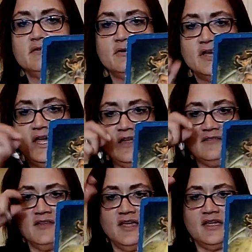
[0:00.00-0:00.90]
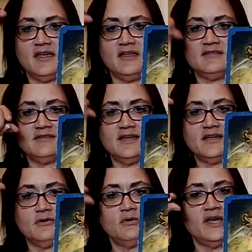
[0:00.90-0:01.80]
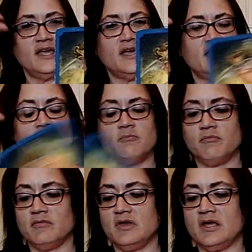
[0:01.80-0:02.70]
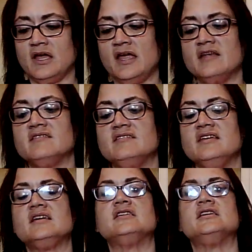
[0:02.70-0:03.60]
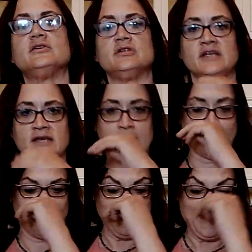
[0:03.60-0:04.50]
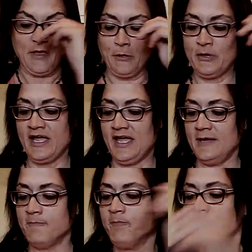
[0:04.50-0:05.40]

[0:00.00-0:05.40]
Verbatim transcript: okay? It's like okay, I can see clearly now, okay?